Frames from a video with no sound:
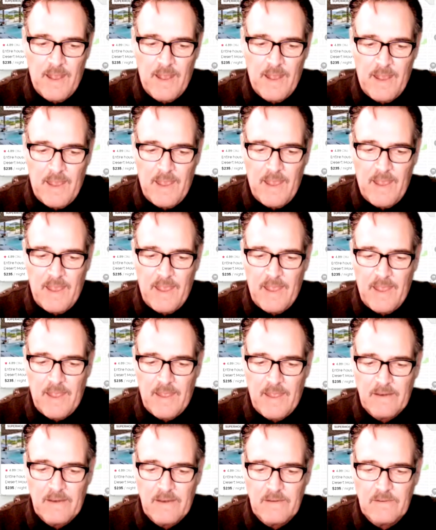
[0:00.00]

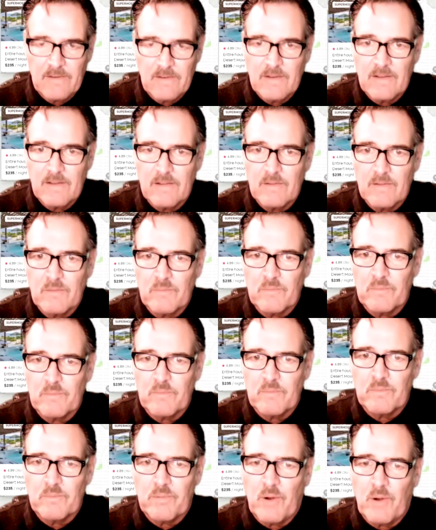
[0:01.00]
And uh,
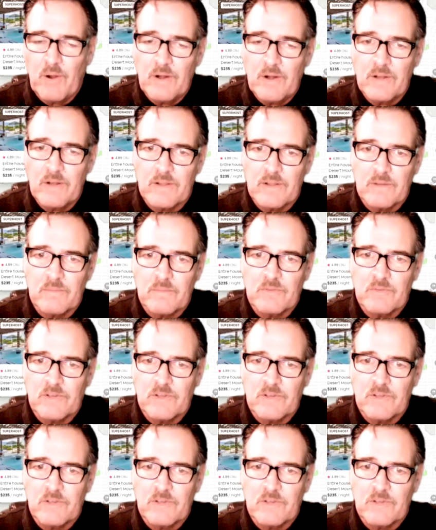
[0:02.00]
part of the